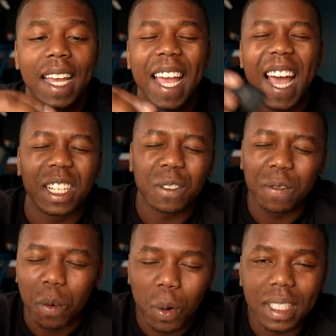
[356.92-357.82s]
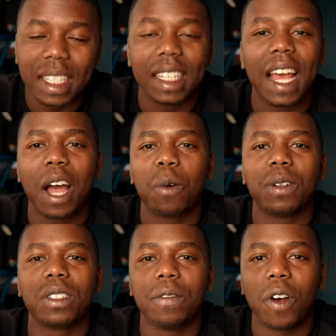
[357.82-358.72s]
It has 14
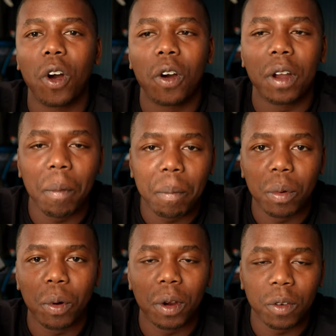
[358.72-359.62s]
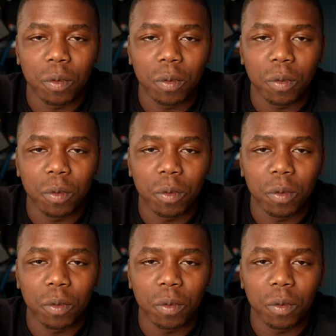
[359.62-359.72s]
hours of onboard